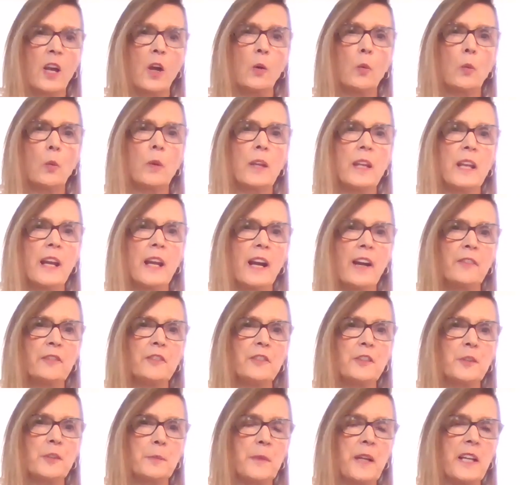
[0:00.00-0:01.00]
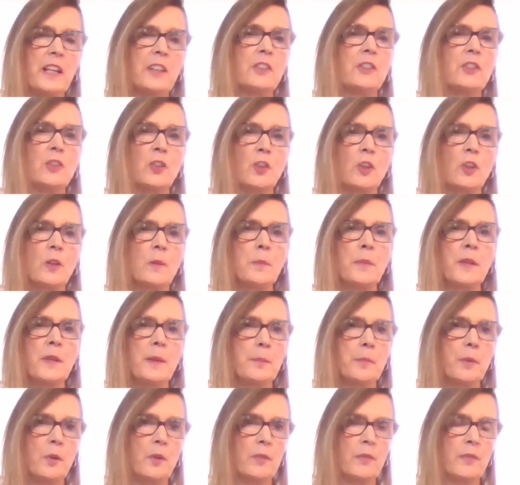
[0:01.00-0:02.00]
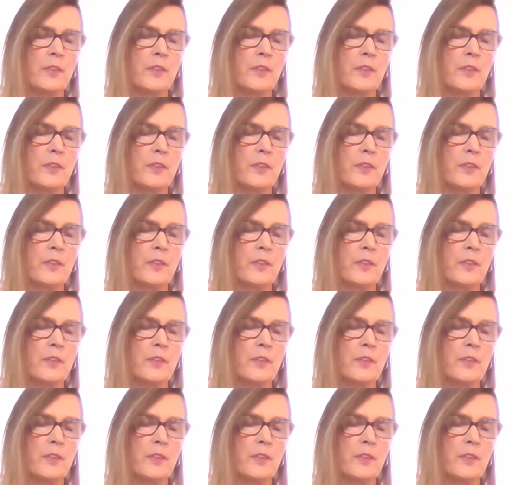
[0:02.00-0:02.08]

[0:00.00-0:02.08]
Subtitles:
We have to make sure people